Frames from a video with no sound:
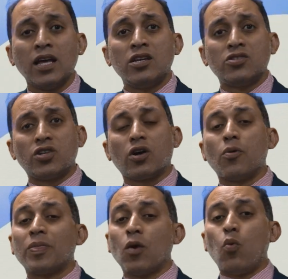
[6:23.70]
So,
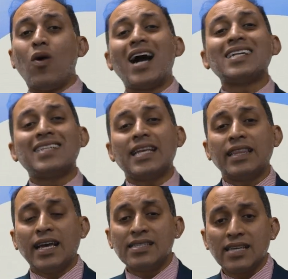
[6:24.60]
why take the
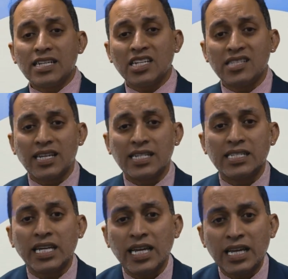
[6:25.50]

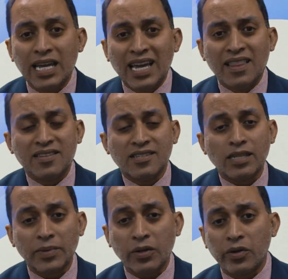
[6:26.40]
SHSAT? This is
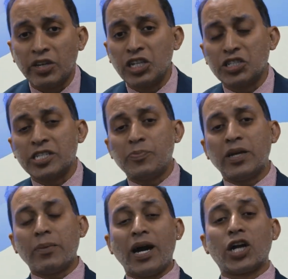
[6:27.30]
something we usually speak
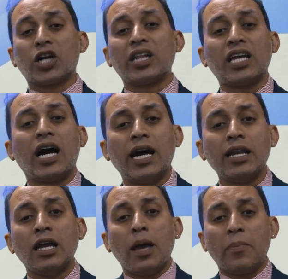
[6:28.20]
about early on,
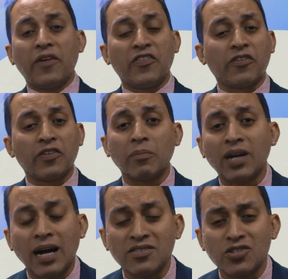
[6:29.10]
but if you're from
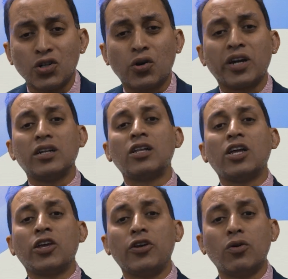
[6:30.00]
Cons Tutorial,
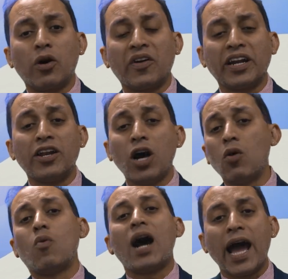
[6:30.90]
you already know
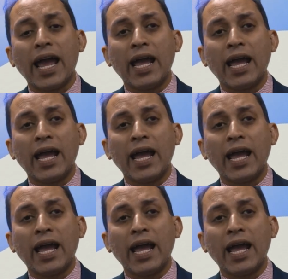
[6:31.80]
why.